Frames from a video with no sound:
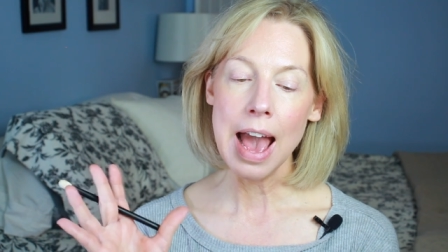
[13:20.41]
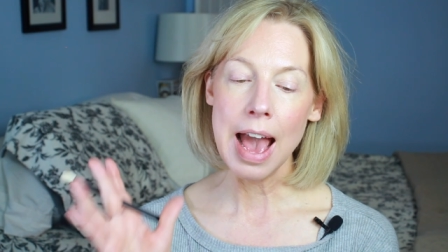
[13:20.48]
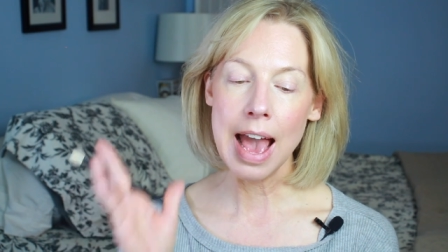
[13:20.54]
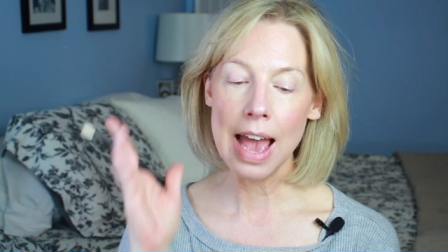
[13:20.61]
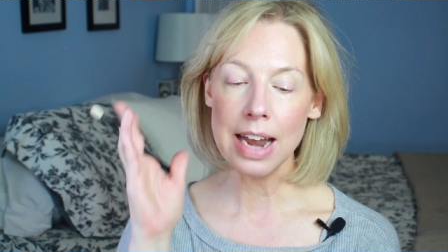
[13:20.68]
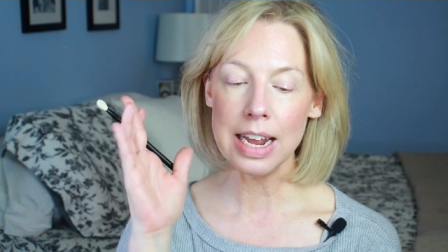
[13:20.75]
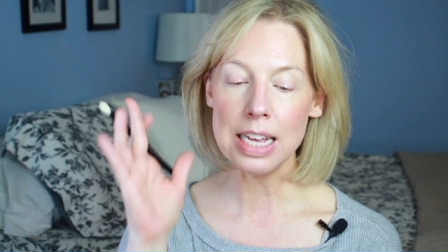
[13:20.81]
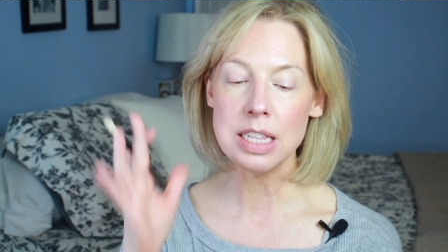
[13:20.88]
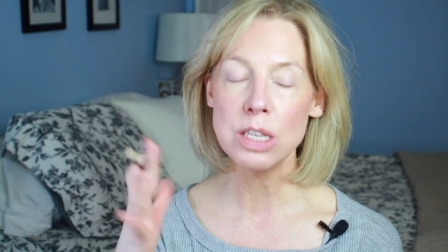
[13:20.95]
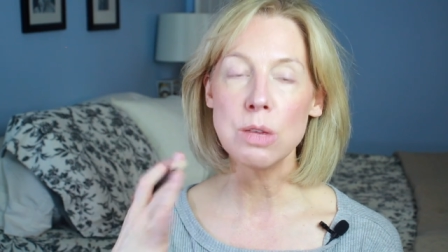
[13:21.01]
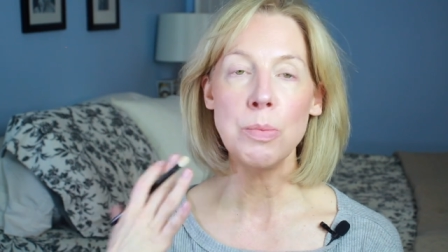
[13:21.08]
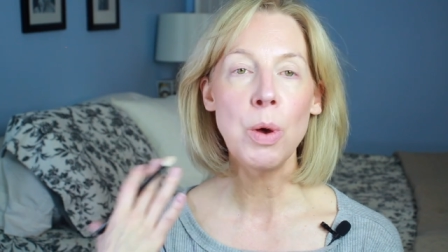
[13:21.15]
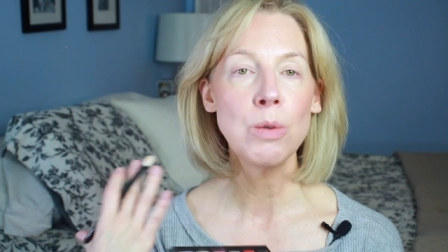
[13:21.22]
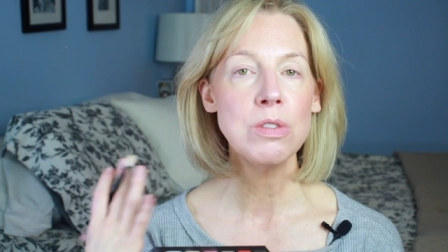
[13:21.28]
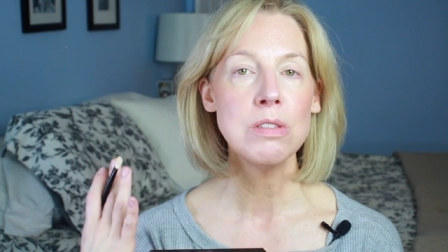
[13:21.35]
and it's
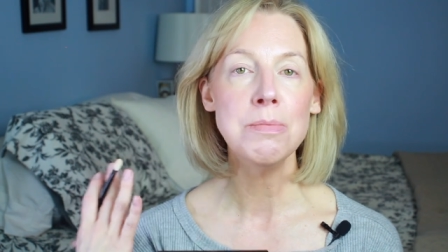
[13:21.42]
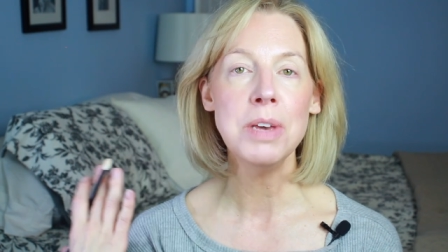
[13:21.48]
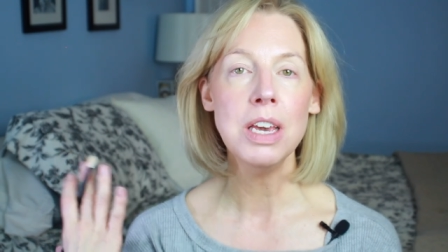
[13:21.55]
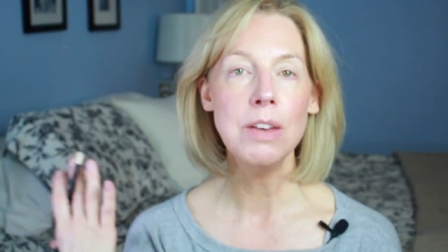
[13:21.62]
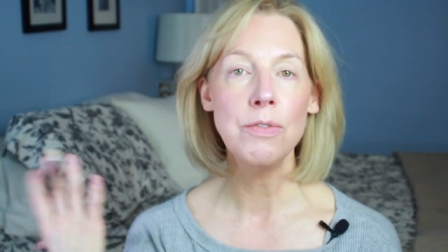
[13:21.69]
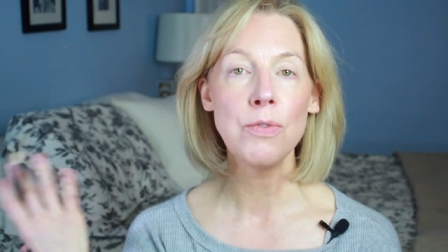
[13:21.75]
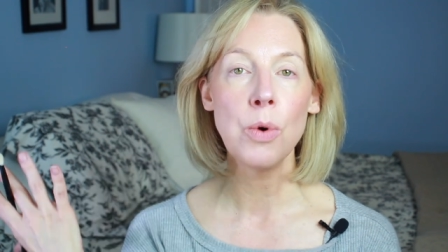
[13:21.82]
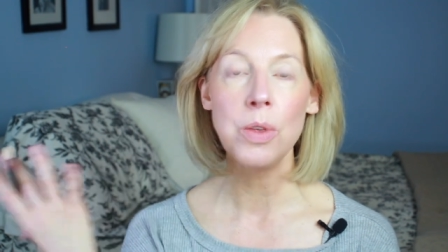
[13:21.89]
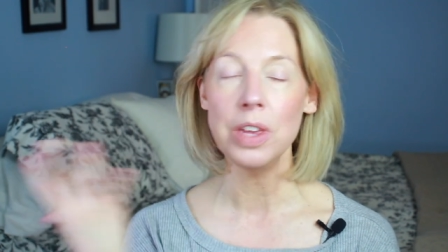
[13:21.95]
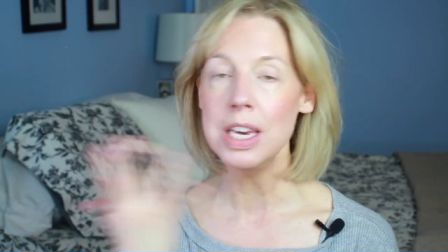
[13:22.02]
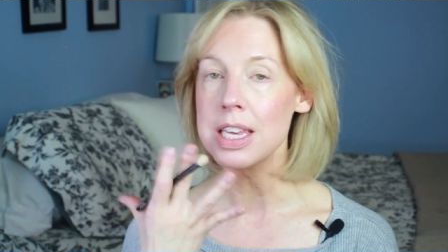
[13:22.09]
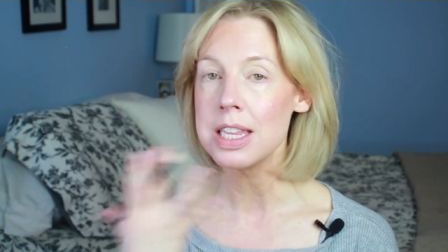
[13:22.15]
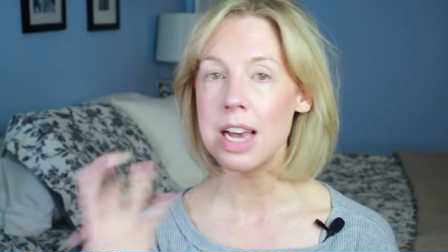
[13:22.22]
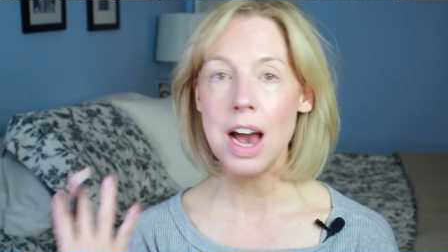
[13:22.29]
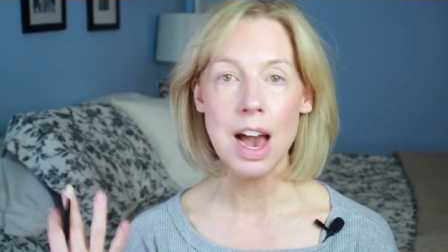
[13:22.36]
supposed to be for
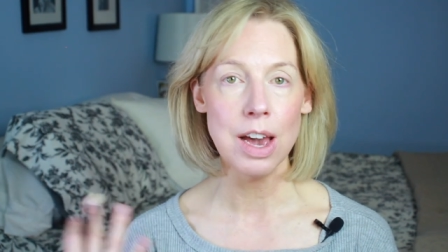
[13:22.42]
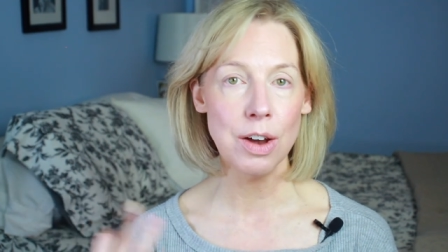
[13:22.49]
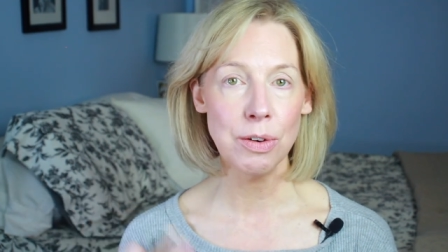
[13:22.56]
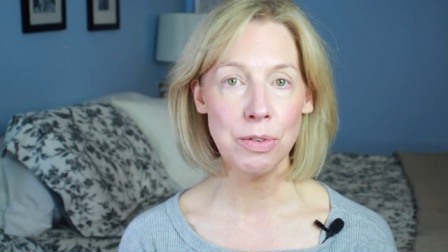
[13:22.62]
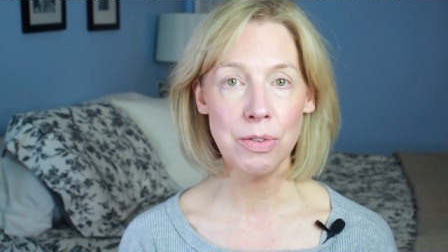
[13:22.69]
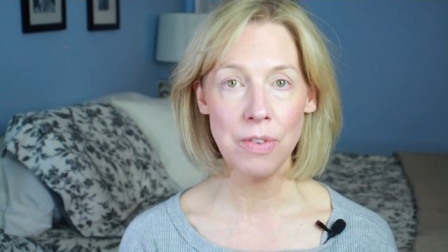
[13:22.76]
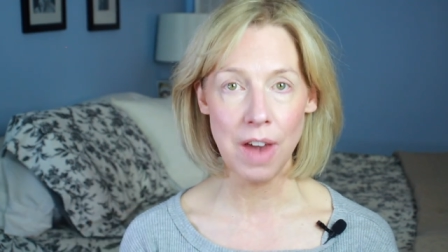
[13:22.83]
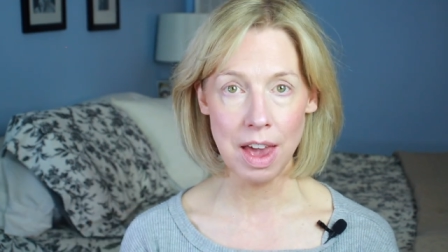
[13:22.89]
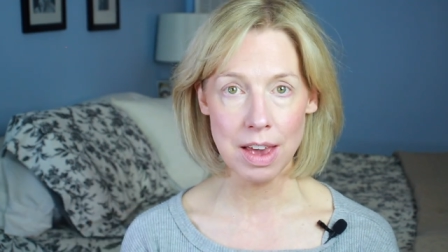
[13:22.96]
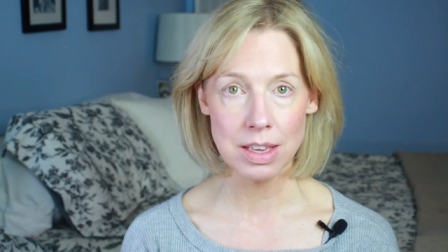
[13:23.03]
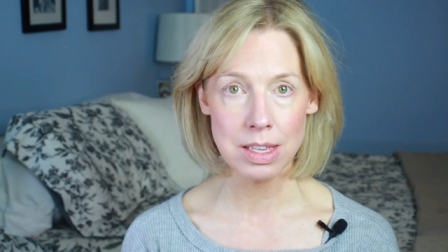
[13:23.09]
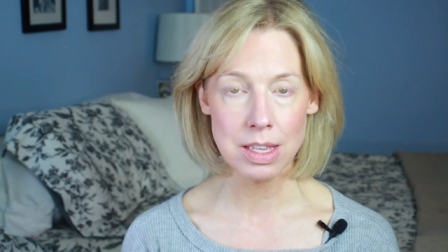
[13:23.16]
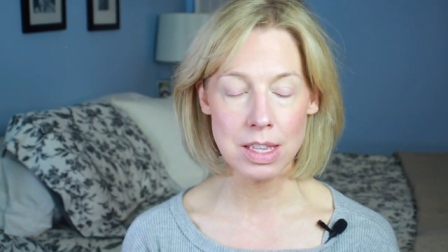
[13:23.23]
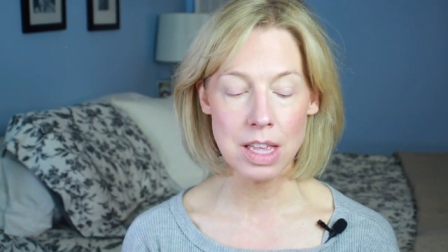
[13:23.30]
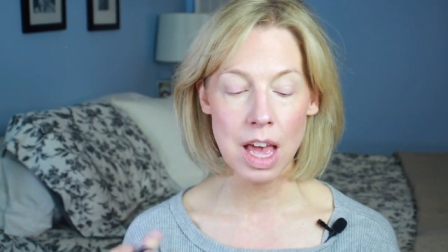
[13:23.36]
the entire
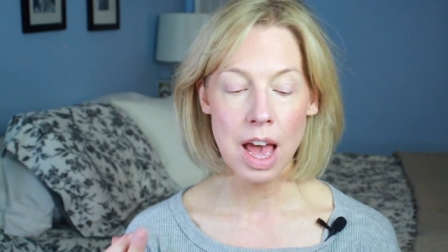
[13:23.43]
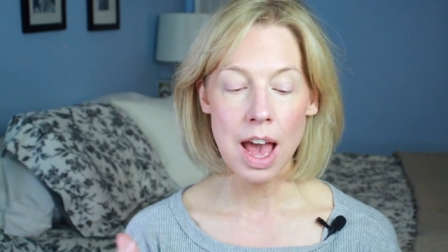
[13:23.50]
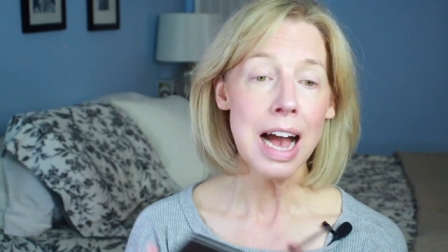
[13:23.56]
face.